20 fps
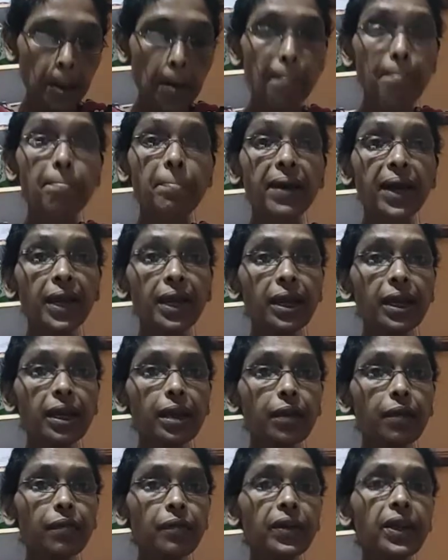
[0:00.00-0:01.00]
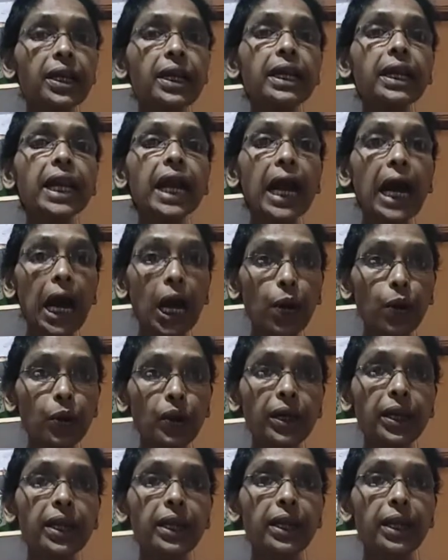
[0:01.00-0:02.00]
Many we can
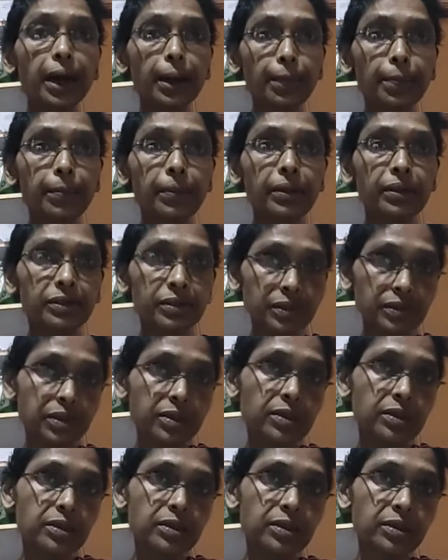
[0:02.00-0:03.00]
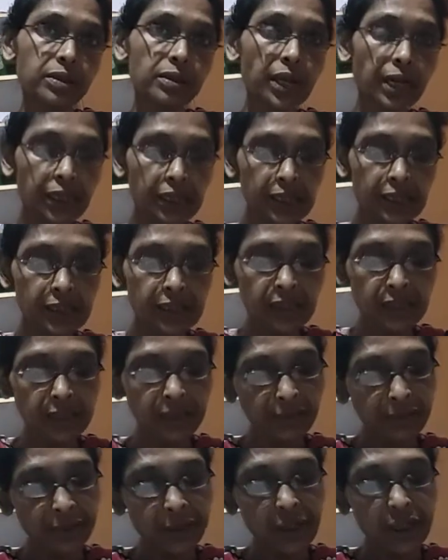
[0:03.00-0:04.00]
count in numbers. That is the
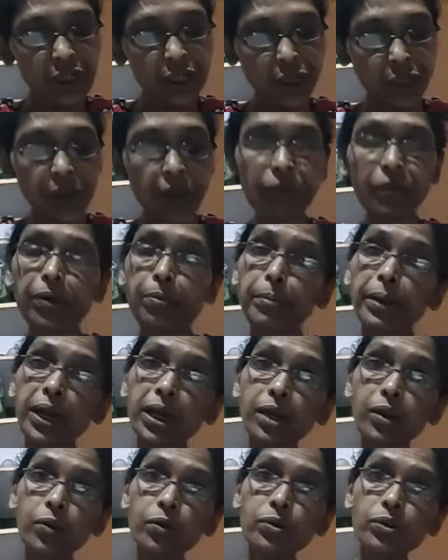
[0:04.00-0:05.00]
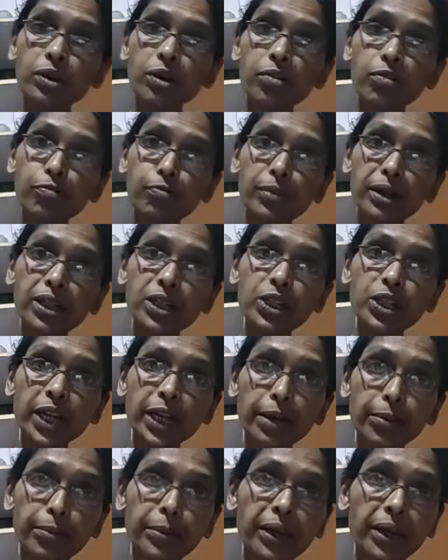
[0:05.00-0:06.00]
difference when we make use of much
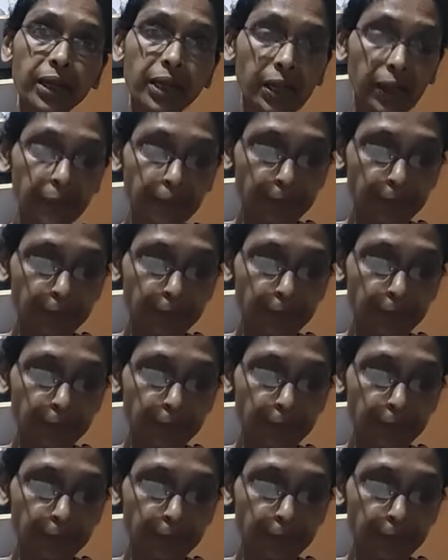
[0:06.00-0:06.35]
and many.